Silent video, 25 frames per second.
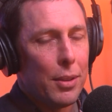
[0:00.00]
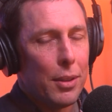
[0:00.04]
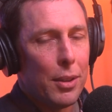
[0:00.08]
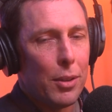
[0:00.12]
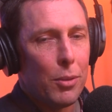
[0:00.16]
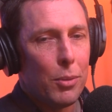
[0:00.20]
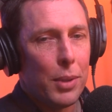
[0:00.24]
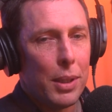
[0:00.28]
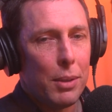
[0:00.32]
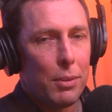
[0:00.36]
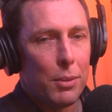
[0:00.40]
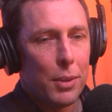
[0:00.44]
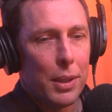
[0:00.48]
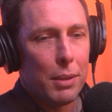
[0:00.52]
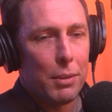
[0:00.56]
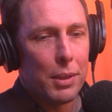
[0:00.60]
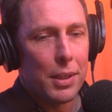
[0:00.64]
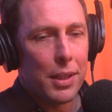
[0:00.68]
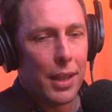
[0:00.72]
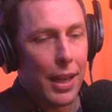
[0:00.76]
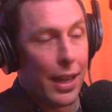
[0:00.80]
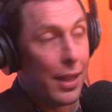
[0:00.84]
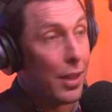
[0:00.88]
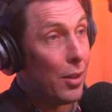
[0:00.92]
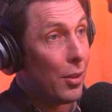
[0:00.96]
You know, we we were
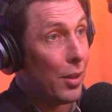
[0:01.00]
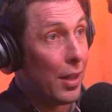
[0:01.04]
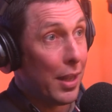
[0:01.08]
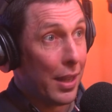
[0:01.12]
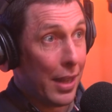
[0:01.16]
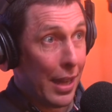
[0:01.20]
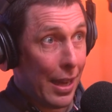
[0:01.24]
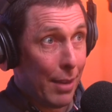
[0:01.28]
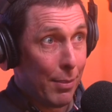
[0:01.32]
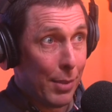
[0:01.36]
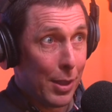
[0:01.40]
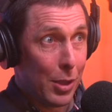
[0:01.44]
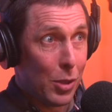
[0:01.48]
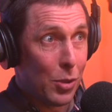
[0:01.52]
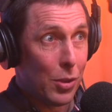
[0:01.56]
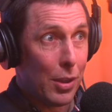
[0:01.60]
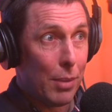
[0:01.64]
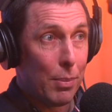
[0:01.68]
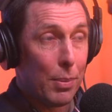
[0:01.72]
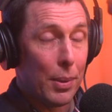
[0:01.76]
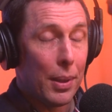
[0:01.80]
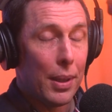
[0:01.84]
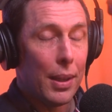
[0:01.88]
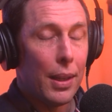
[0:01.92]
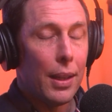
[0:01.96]
down there on a camping
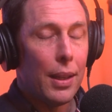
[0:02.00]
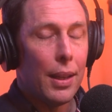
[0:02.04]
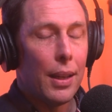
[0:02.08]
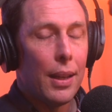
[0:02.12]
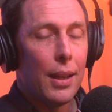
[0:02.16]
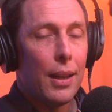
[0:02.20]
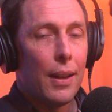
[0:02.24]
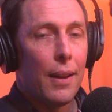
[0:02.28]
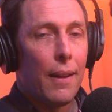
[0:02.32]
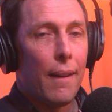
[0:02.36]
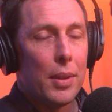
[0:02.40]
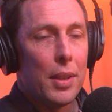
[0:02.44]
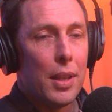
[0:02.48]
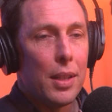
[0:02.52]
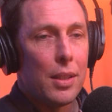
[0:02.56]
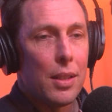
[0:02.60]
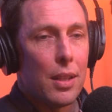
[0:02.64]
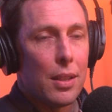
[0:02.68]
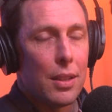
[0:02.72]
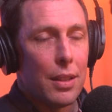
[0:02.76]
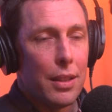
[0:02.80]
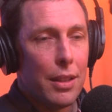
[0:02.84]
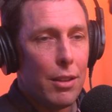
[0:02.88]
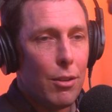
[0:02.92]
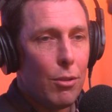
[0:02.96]
trip, and there's
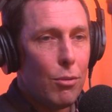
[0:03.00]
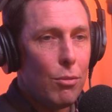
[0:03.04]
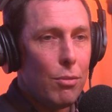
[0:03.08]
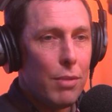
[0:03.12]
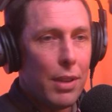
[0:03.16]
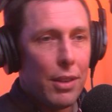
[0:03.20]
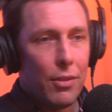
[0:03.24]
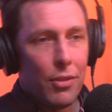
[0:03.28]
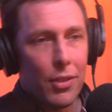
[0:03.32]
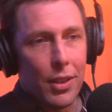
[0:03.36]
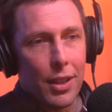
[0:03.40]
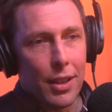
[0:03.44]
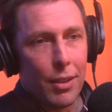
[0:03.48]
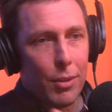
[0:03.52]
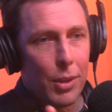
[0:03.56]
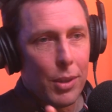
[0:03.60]
this little river